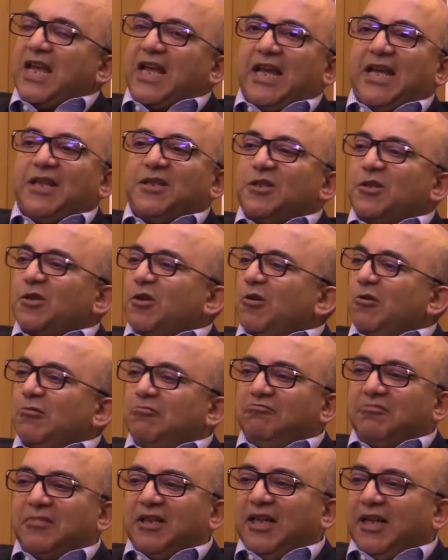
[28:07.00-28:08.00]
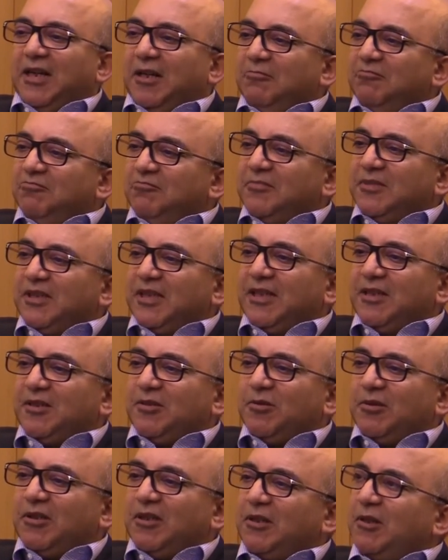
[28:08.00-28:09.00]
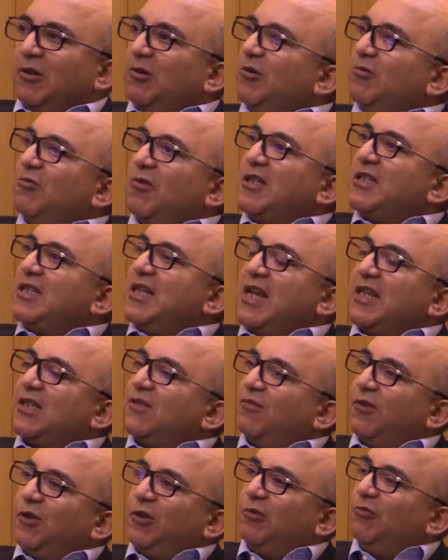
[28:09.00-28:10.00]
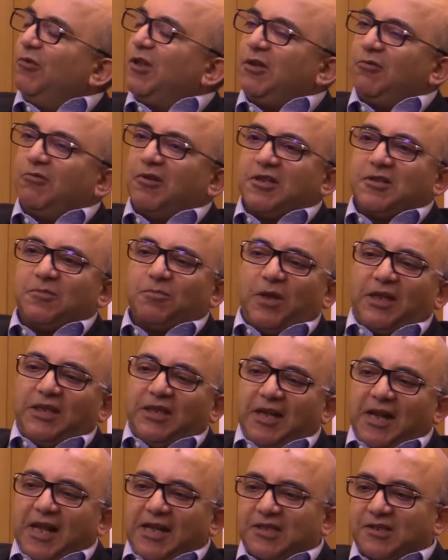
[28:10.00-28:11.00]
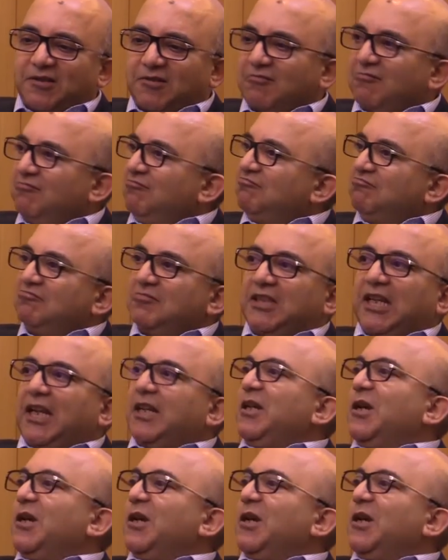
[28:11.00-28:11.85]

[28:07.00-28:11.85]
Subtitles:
And so, to conclude, what's next for you? What do you want to spend the next 10